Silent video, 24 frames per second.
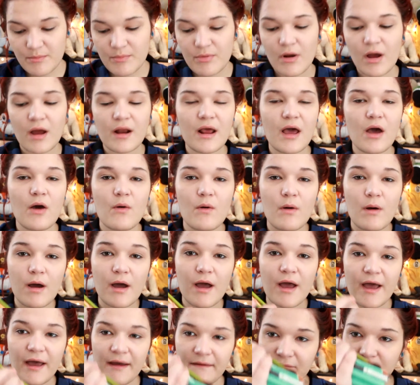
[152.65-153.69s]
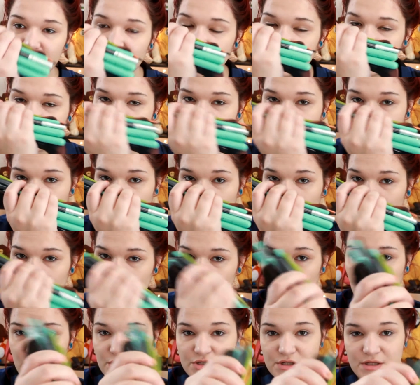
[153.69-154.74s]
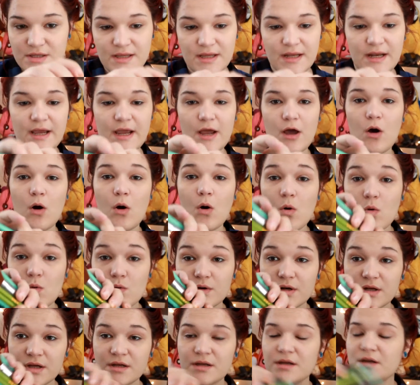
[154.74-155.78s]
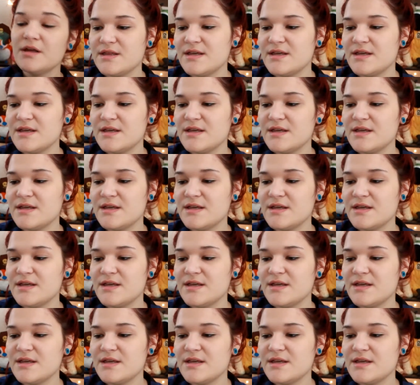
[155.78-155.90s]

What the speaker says: Brought out every single brush that I own.